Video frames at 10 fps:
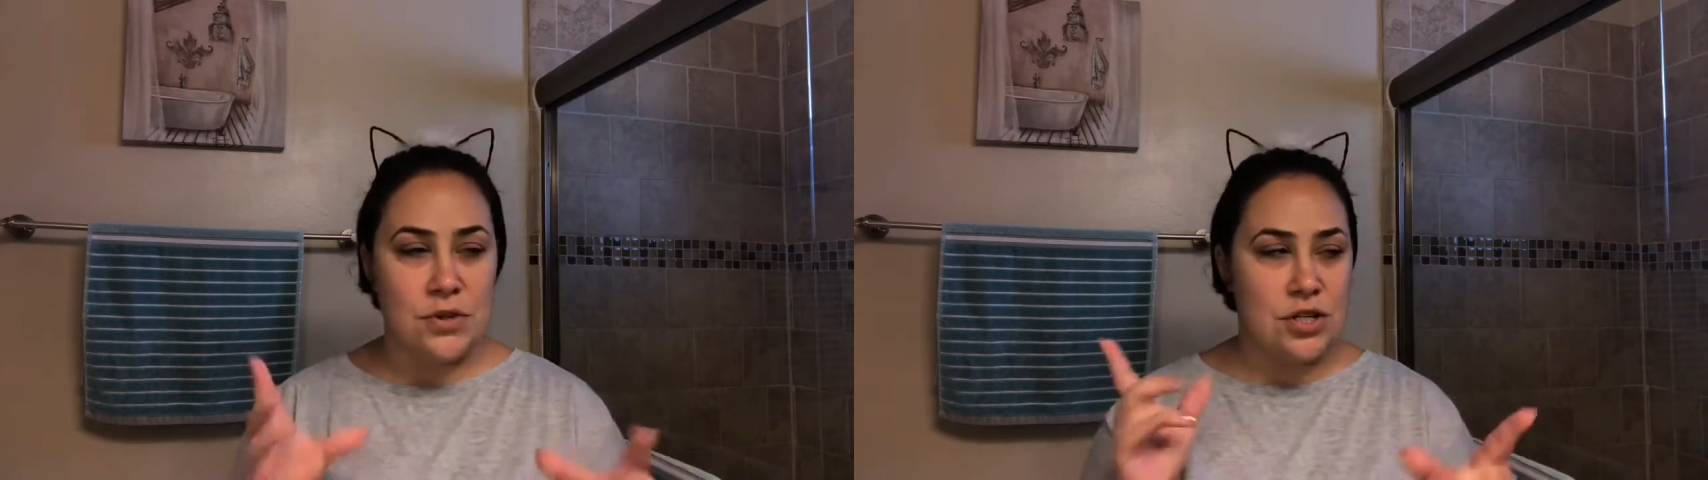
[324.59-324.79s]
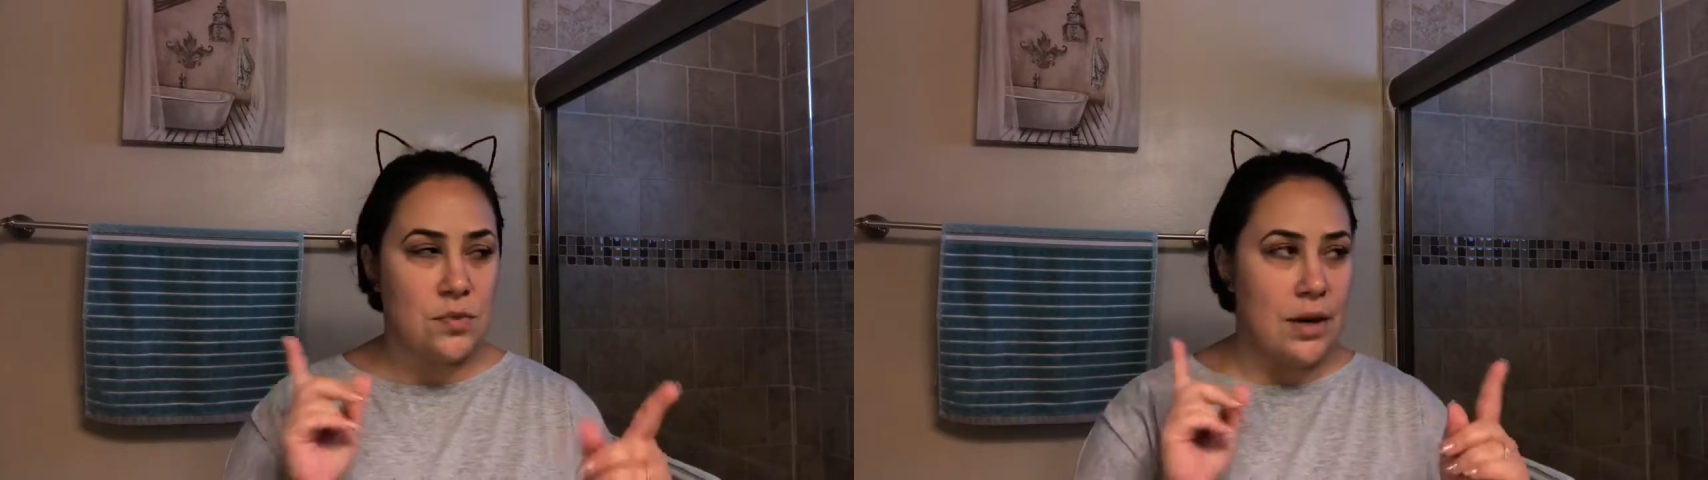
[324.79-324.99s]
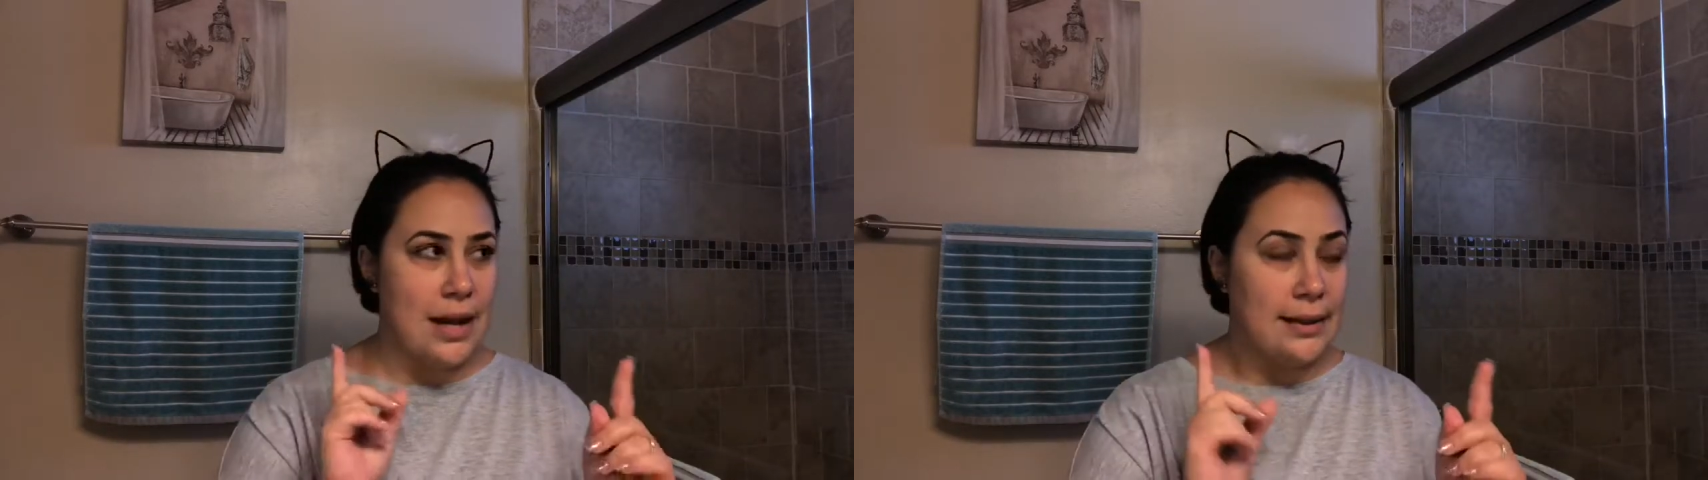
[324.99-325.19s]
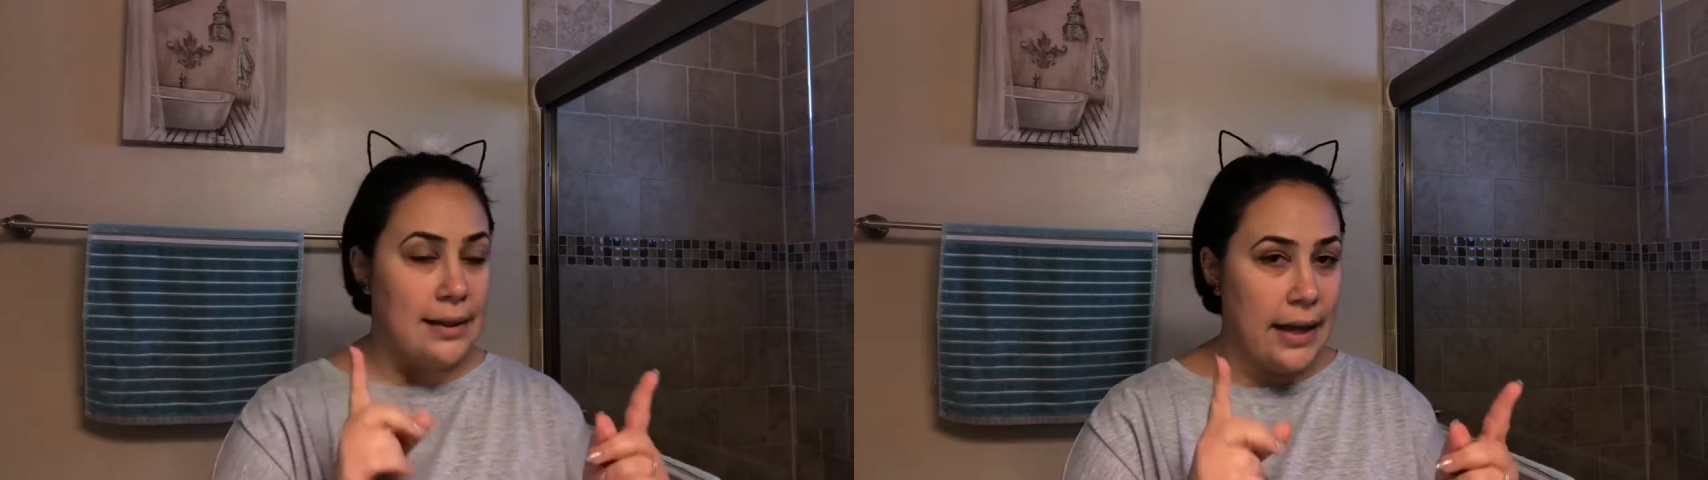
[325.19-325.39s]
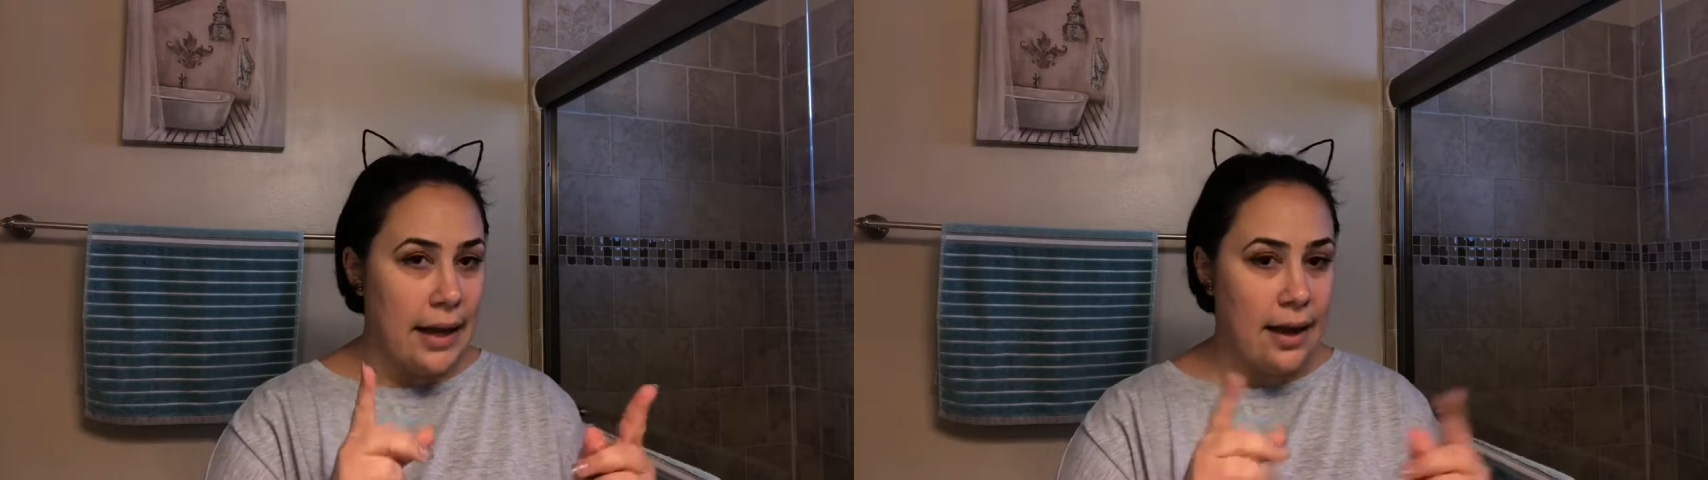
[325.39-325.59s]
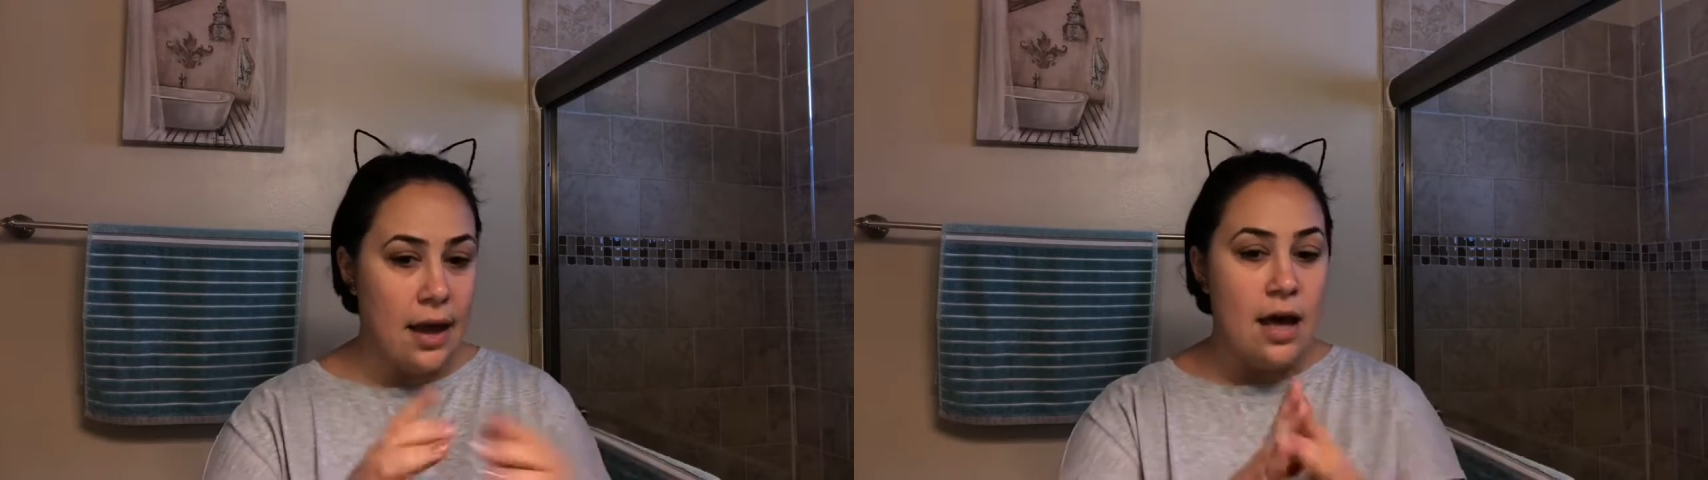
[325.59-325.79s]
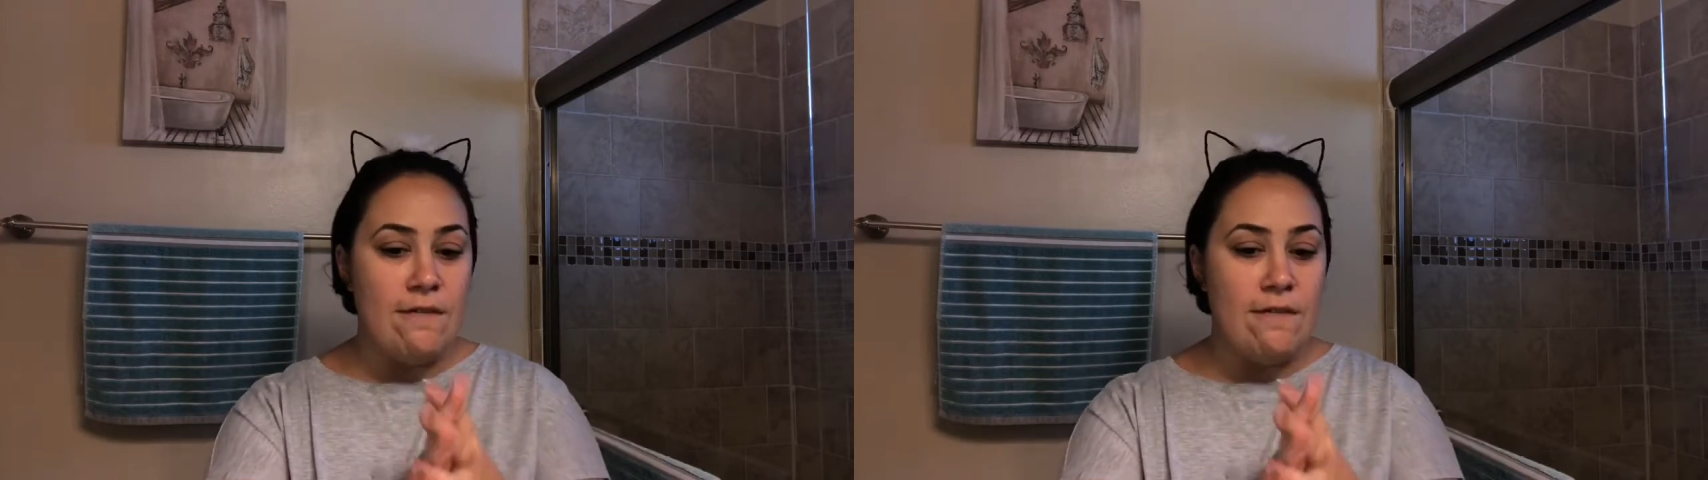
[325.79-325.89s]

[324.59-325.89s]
which is what I like.